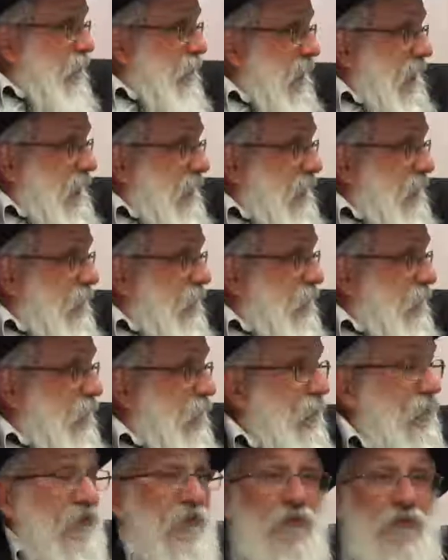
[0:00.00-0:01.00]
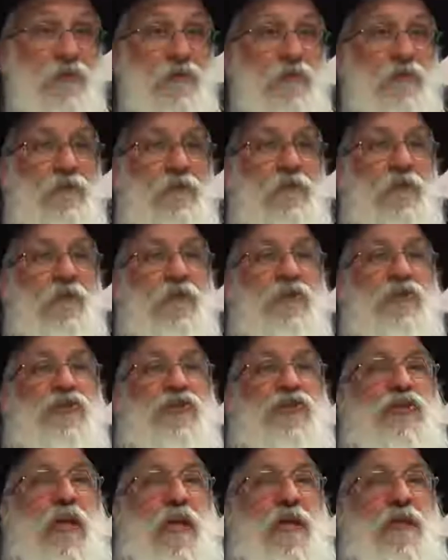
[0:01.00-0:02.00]
seconds.
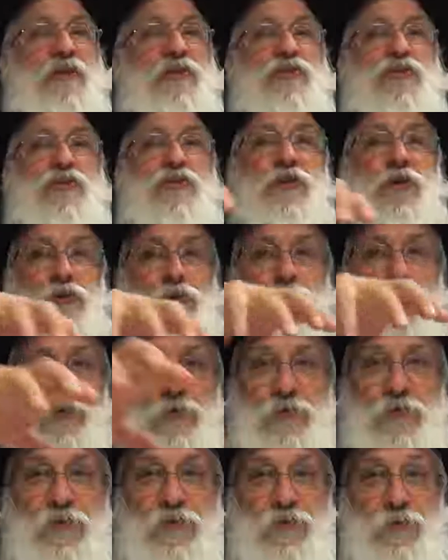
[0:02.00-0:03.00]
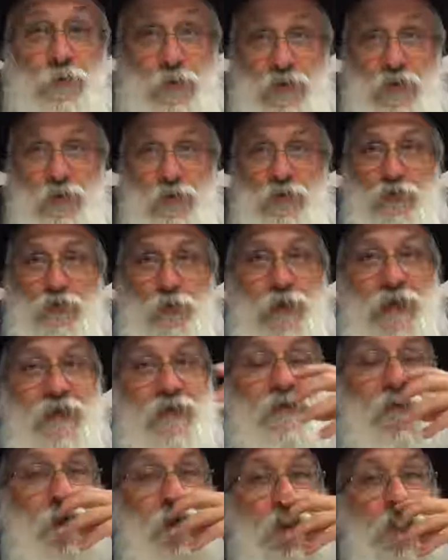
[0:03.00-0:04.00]
Changed the earth with the
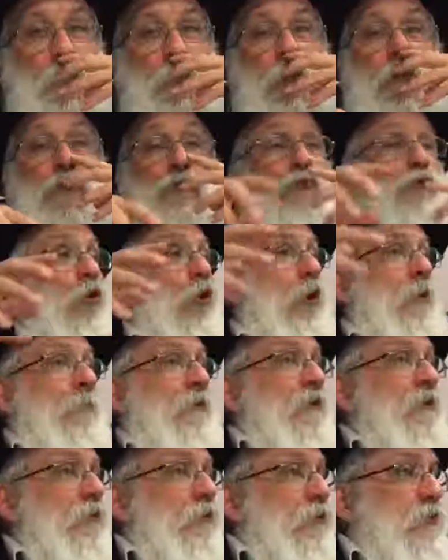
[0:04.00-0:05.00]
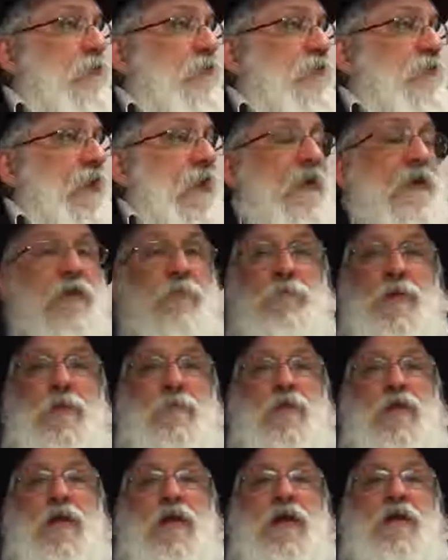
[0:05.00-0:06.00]
earthquake, what normally could have taken
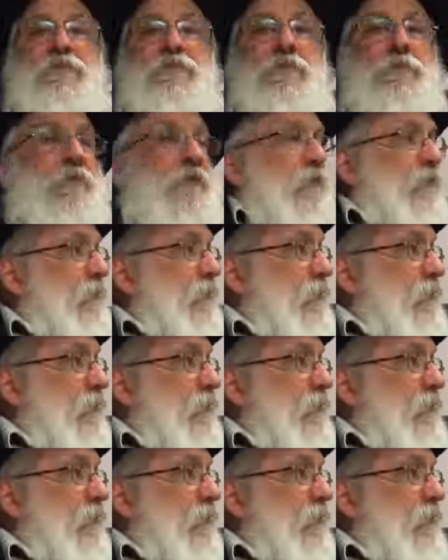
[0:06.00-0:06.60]
maybe 500,000